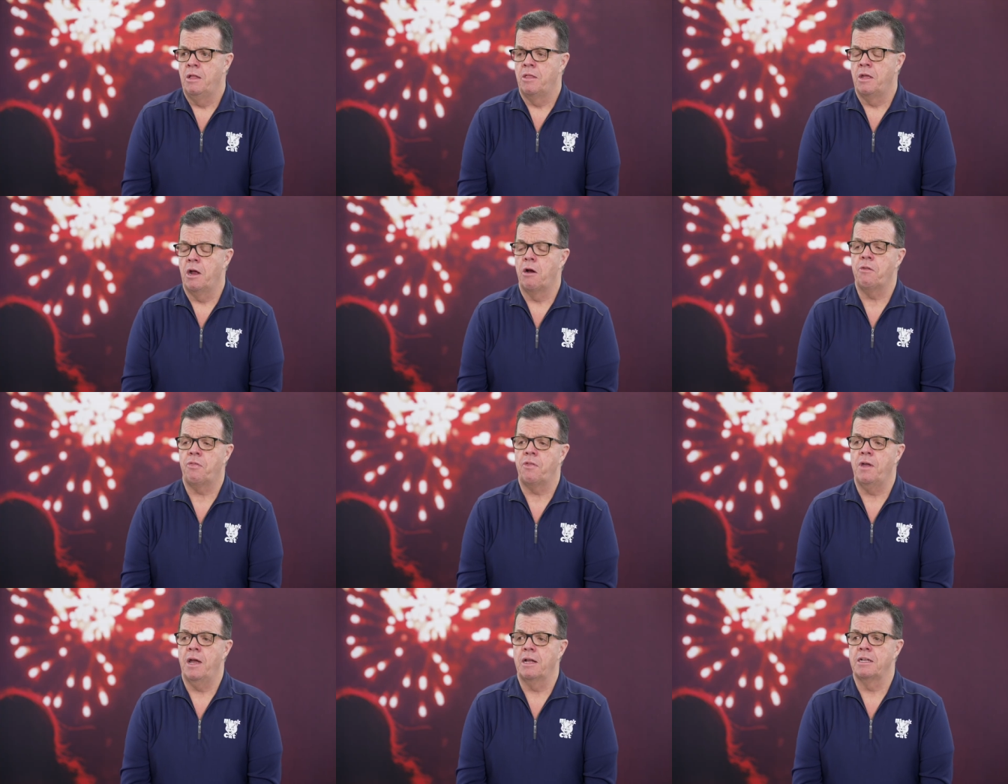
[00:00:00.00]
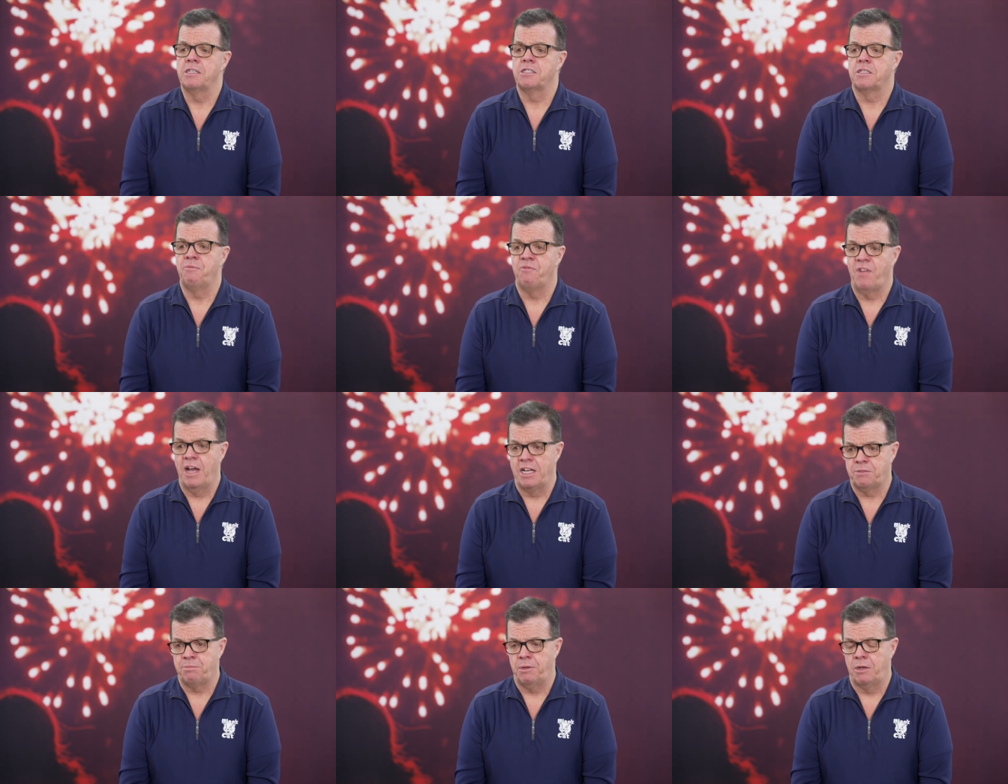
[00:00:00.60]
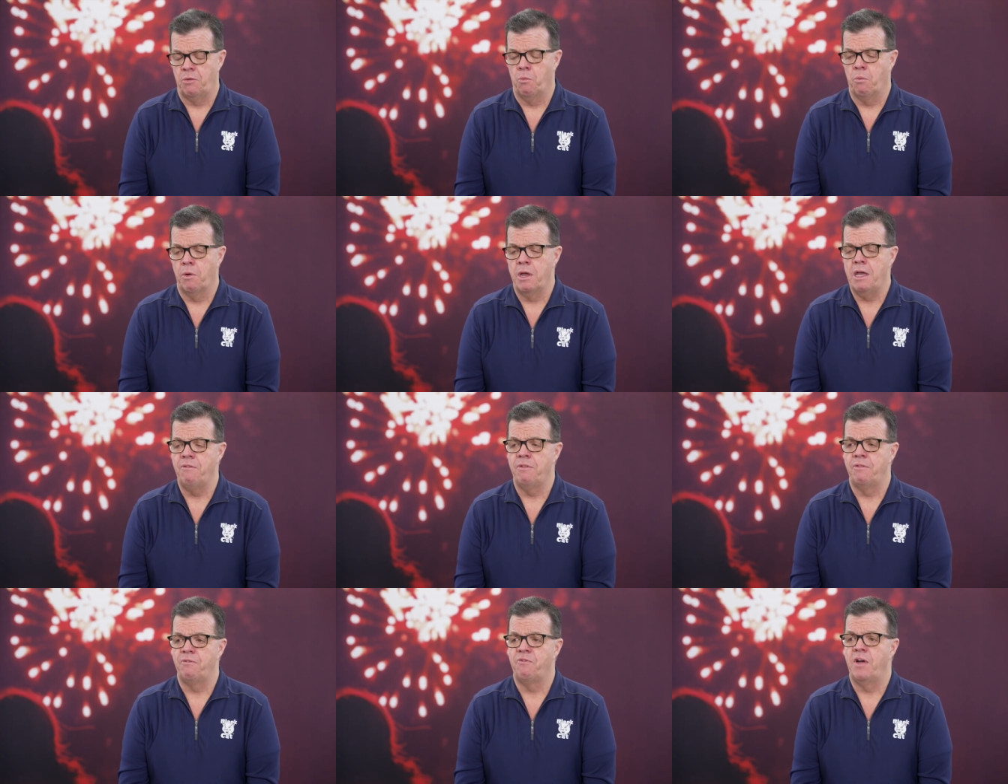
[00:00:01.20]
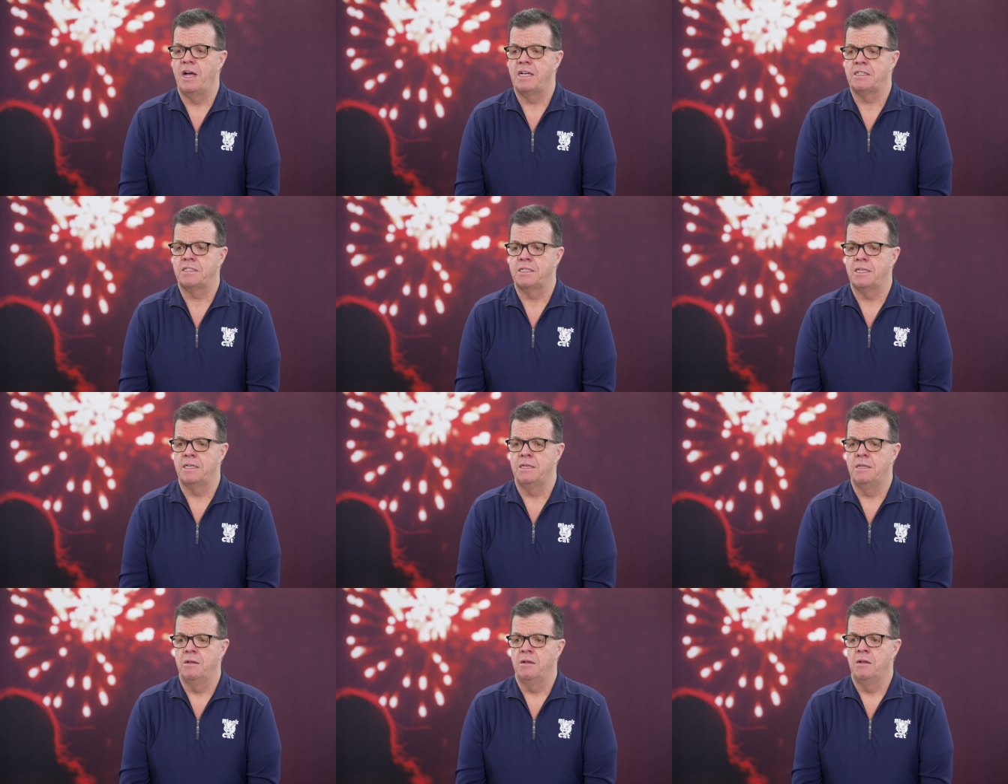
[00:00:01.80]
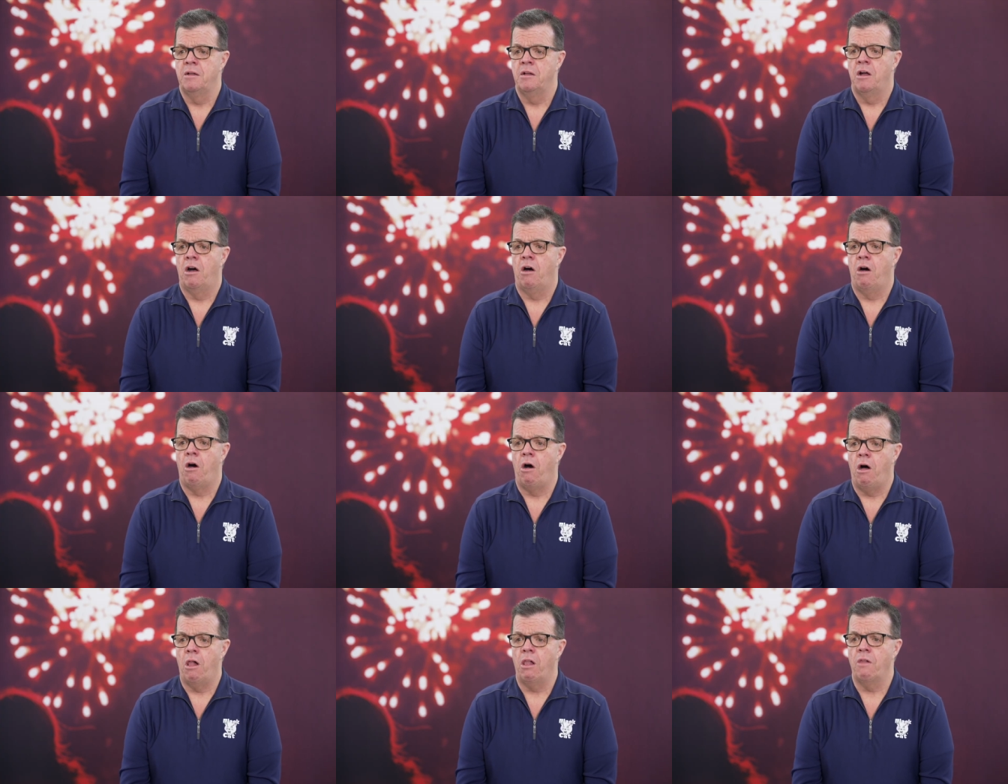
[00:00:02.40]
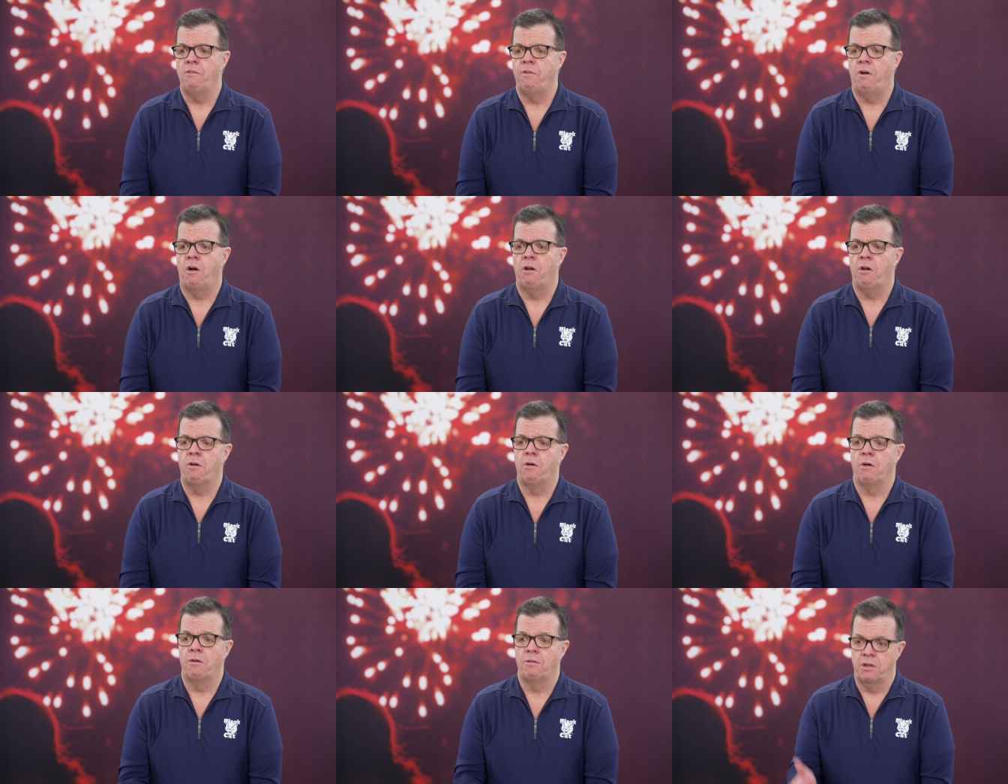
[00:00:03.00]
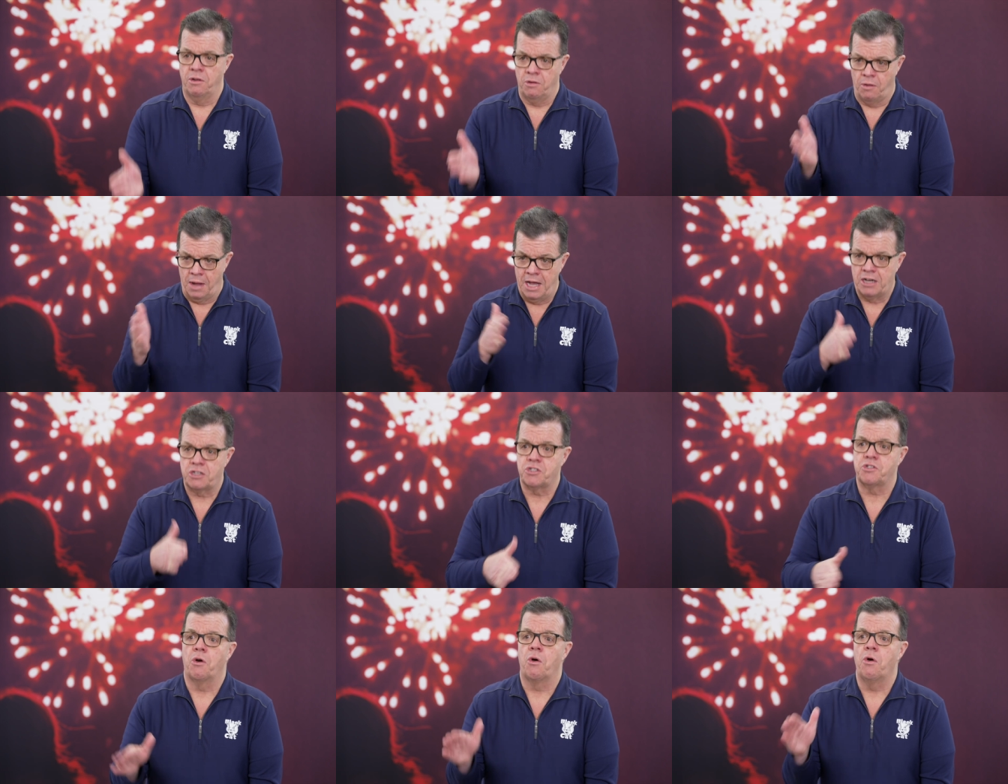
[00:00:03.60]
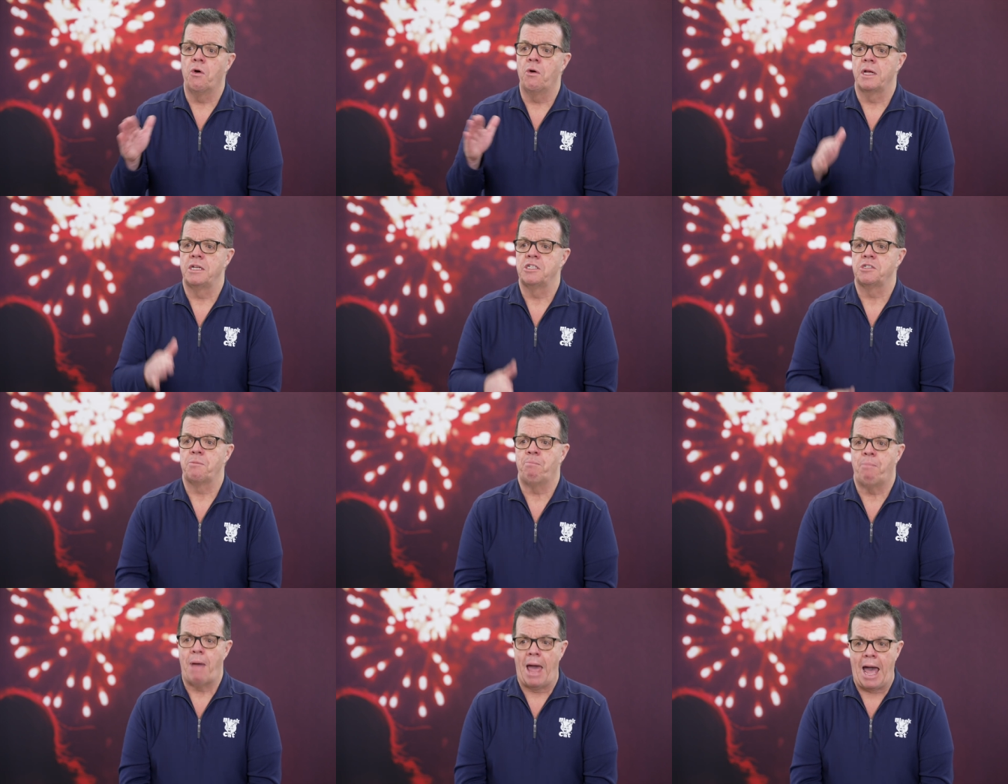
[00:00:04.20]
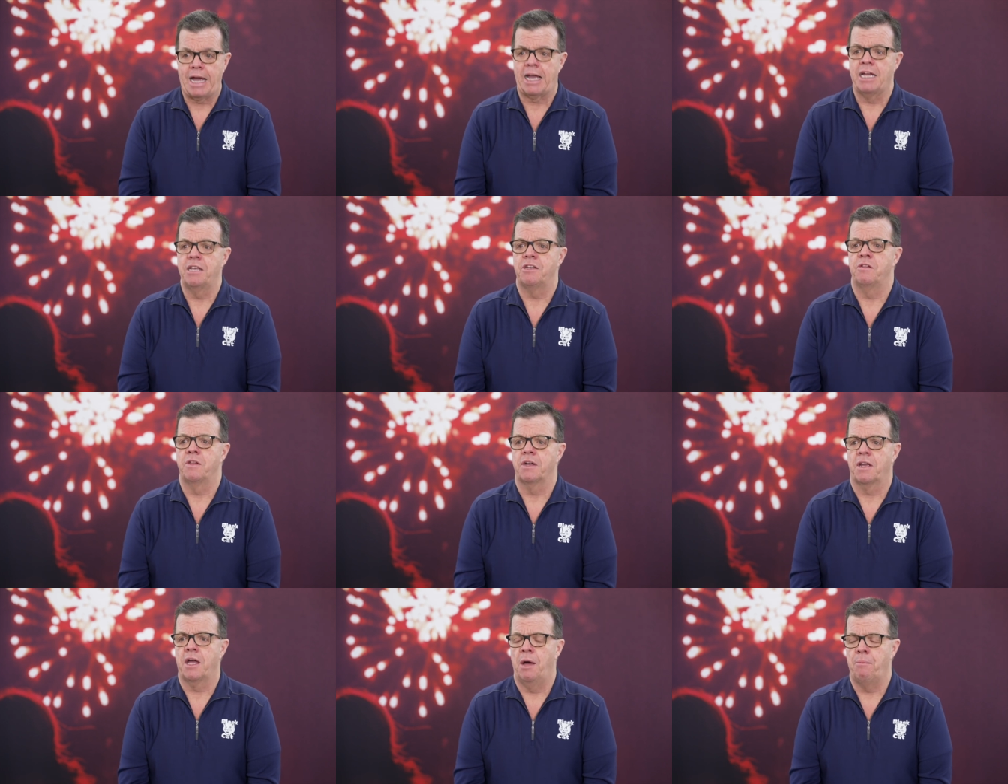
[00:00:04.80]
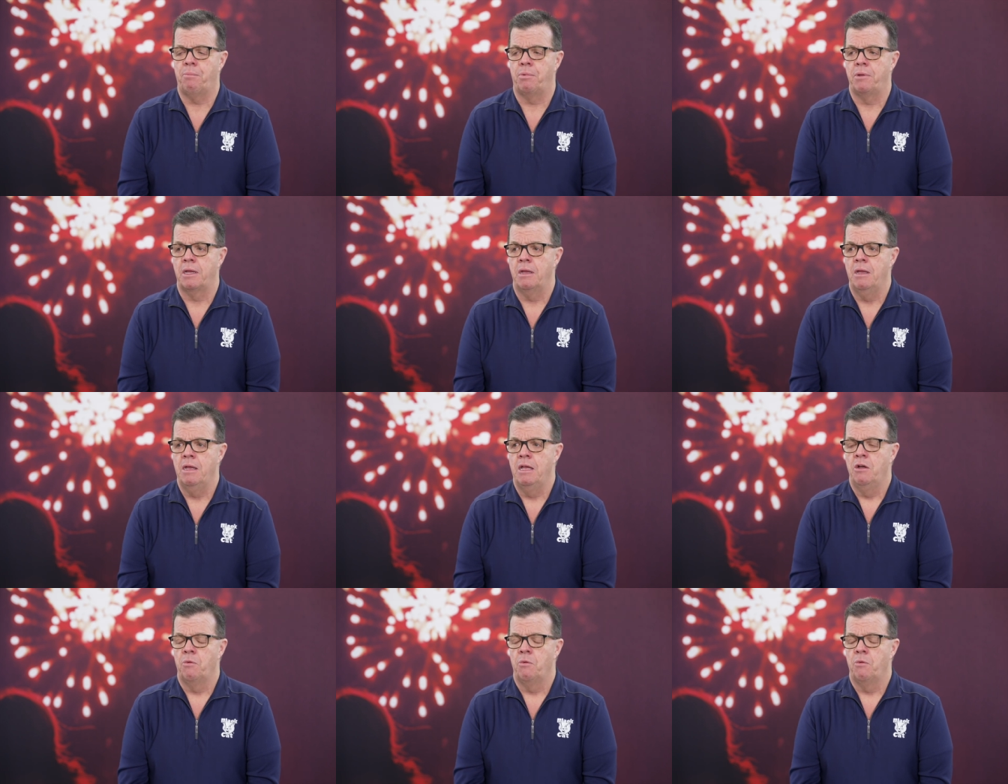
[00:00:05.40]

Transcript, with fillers: The other thing is investment. We have invested all of our you know, extra earnings back into the company.